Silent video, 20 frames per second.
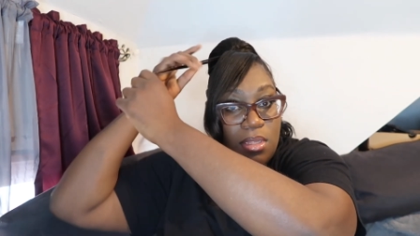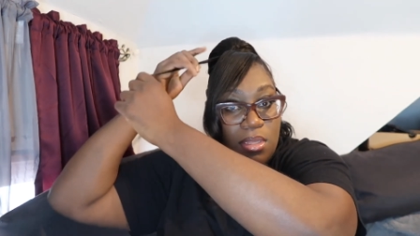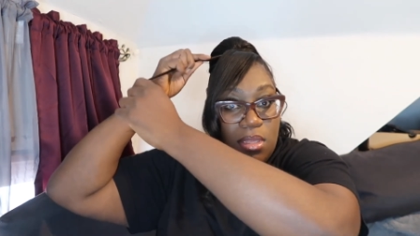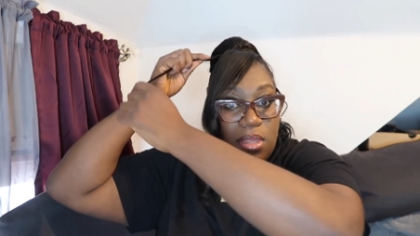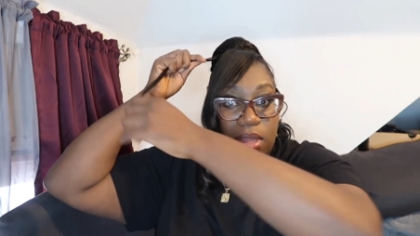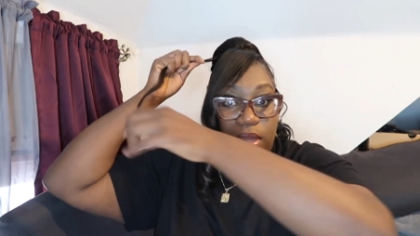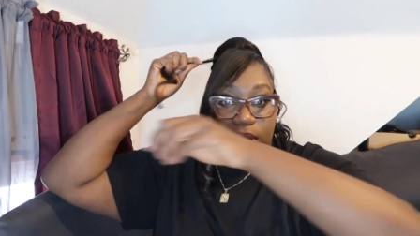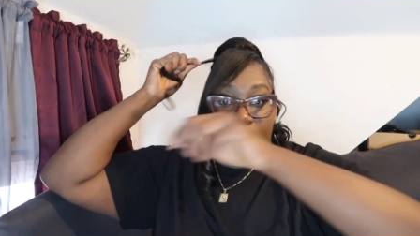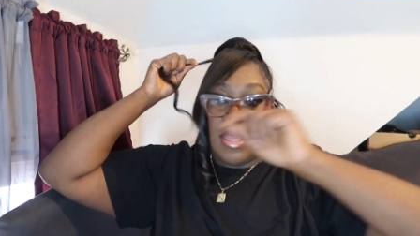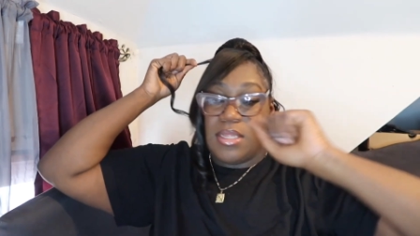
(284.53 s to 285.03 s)

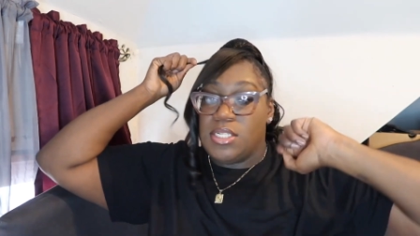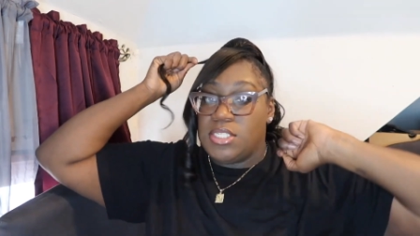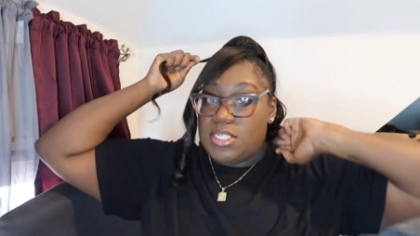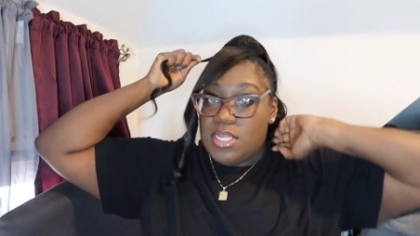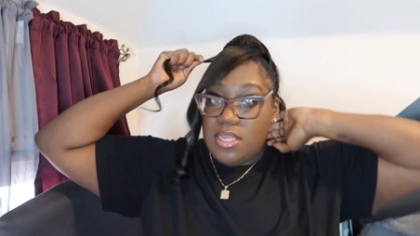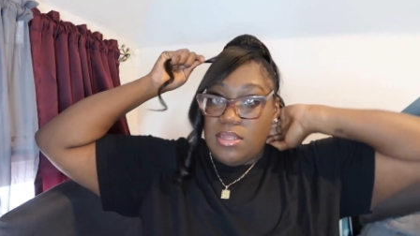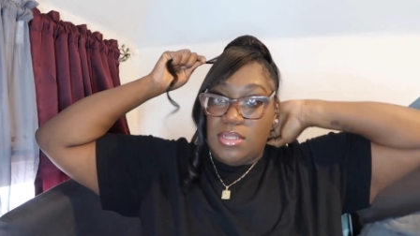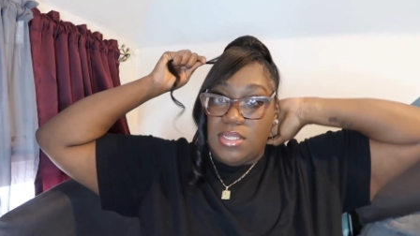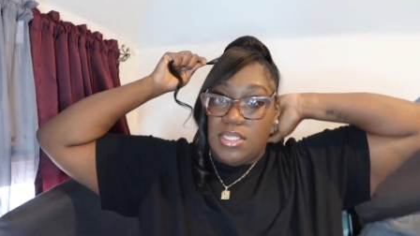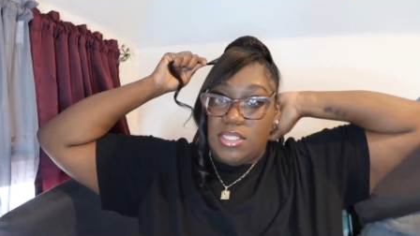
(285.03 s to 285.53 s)
Like, I
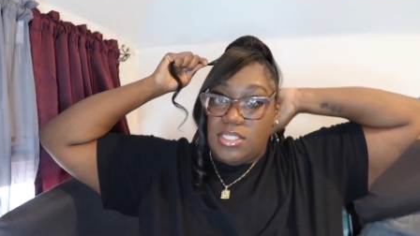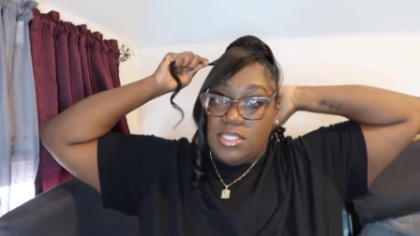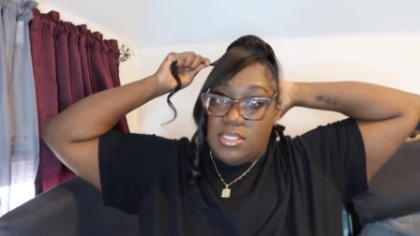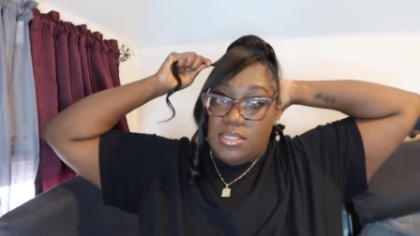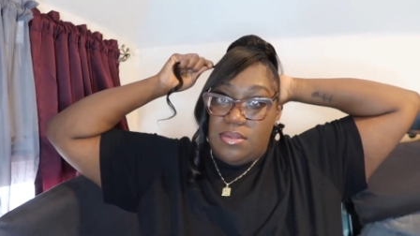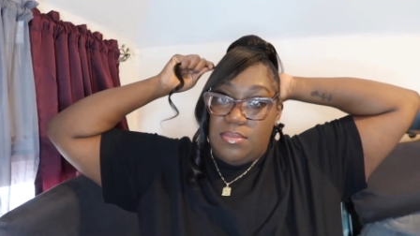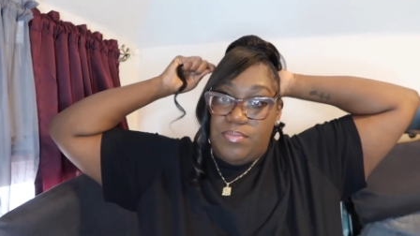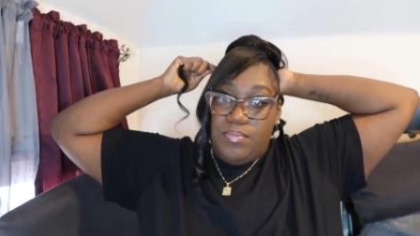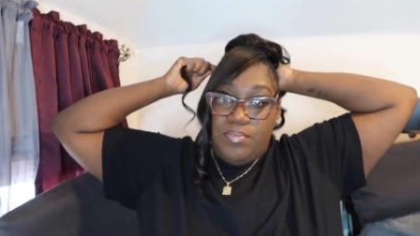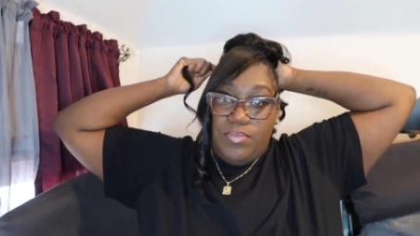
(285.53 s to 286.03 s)
gel this,
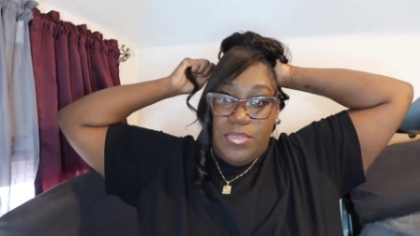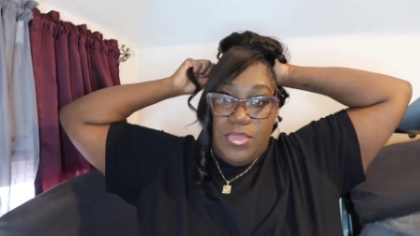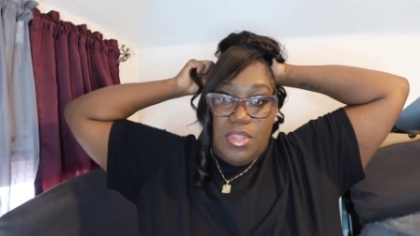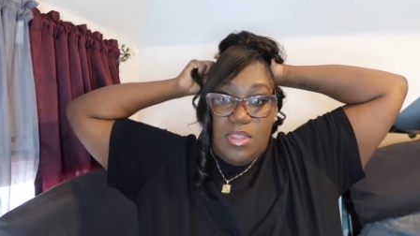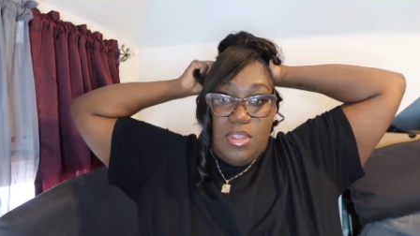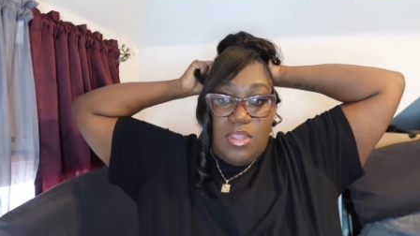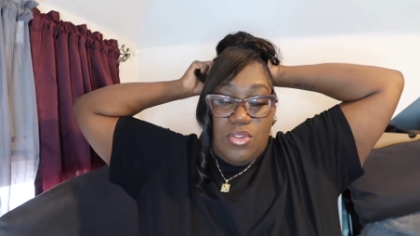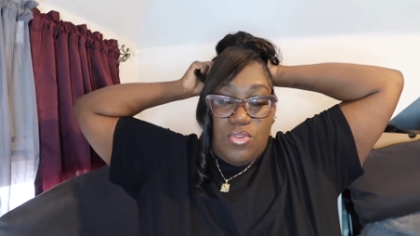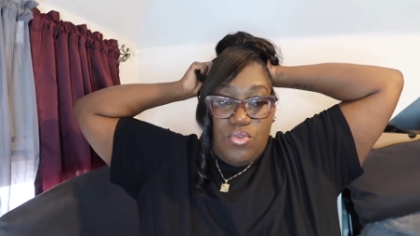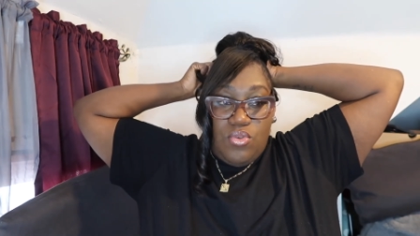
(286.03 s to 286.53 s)

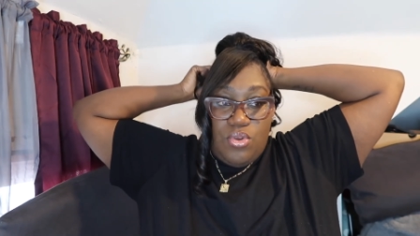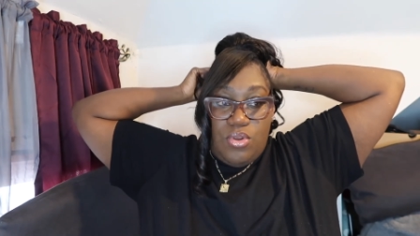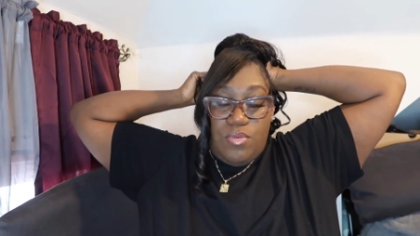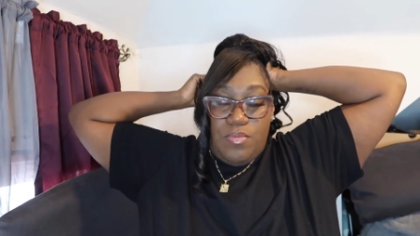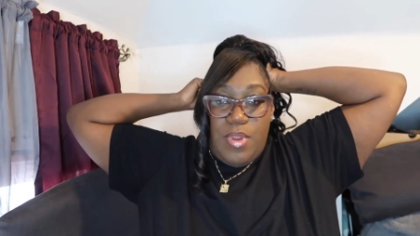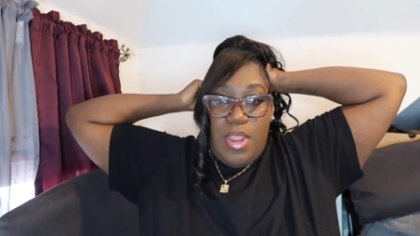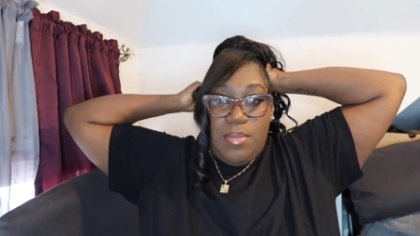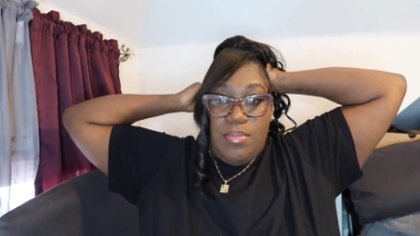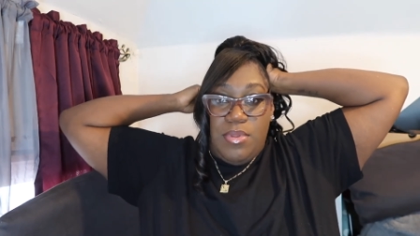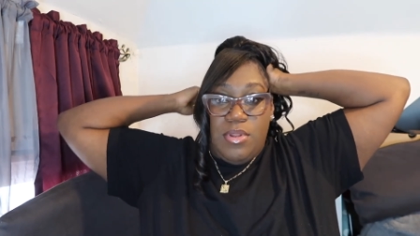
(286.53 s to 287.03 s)
and you're going to
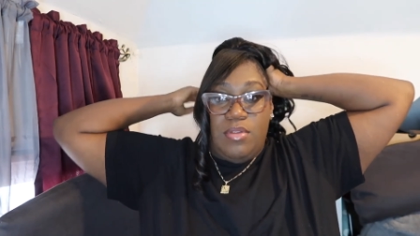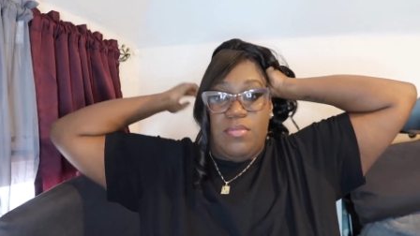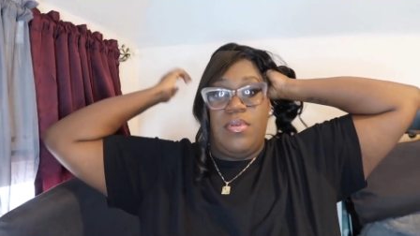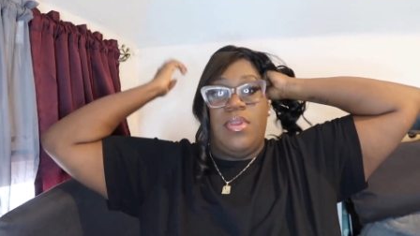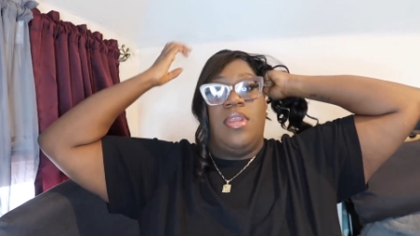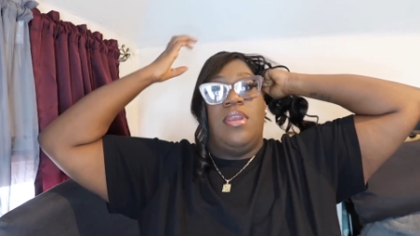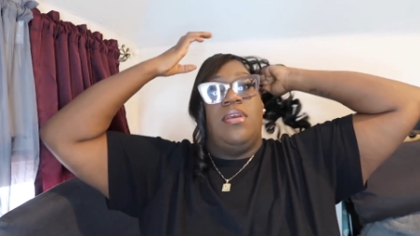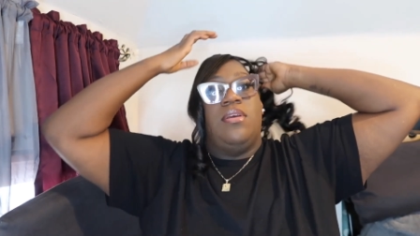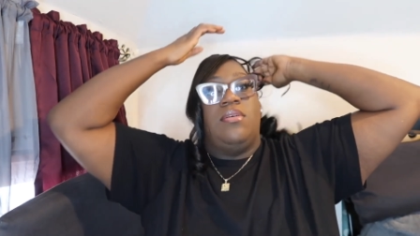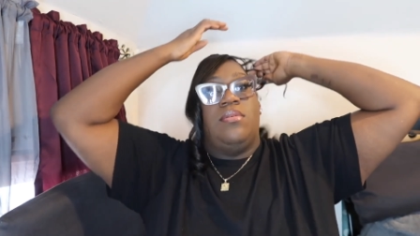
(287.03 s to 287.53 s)
wrap it
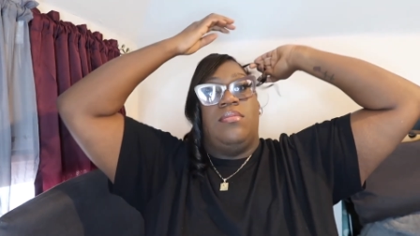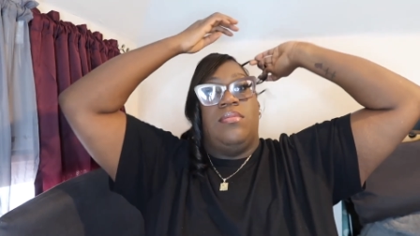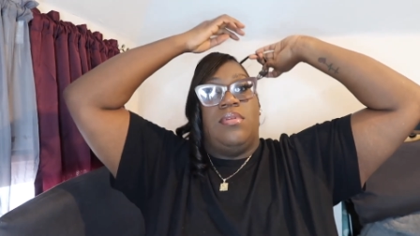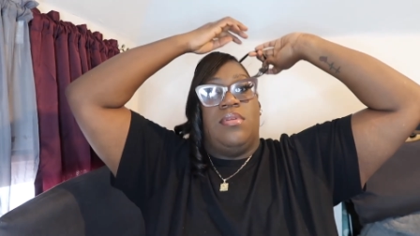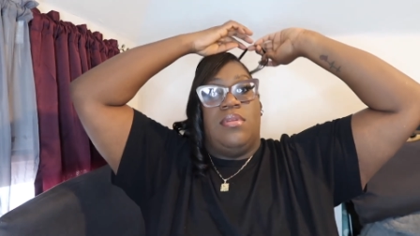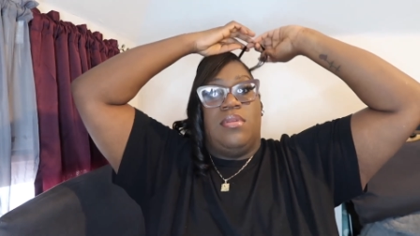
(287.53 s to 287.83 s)
around